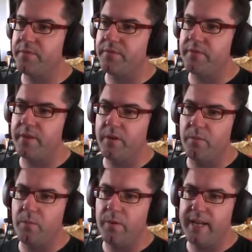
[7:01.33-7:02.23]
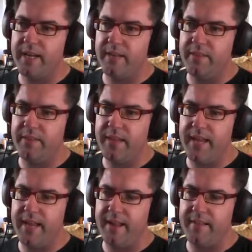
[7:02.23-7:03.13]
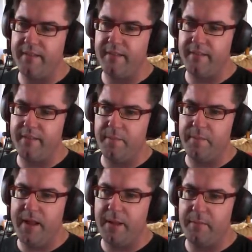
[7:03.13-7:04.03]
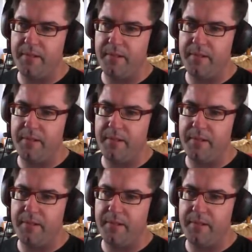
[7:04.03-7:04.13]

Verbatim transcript: So, we are there on the map.